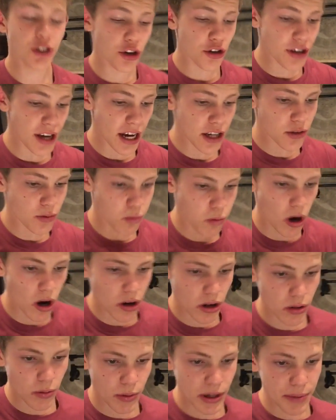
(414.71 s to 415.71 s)
show you guys
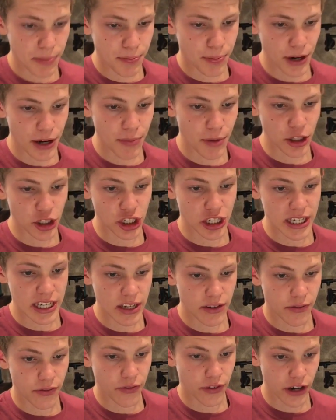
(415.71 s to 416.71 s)
what we pretty much
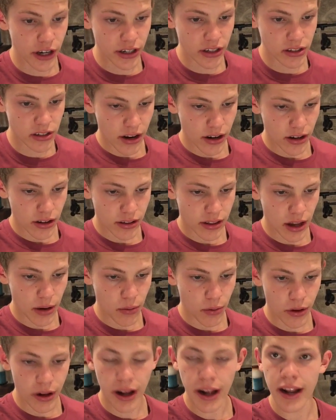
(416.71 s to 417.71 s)
need first, and
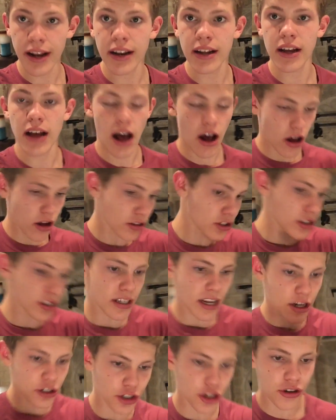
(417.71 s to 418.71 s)
then we'll kinda, I'll
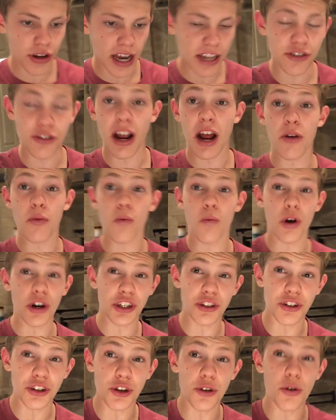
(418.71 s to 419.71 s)
just kinda show you guys around
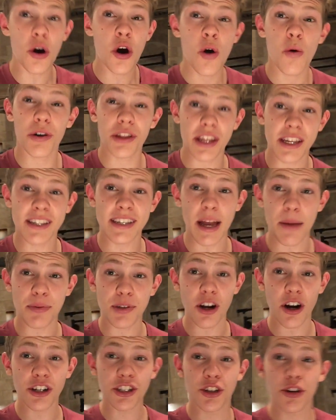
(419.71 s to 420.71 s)
what you do, what the
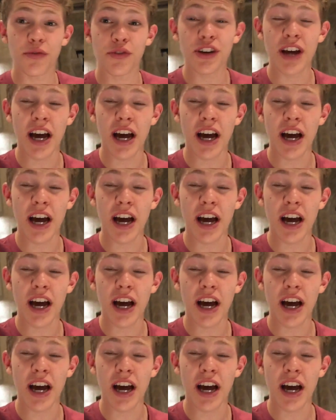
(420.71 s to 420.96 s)
steps are. So if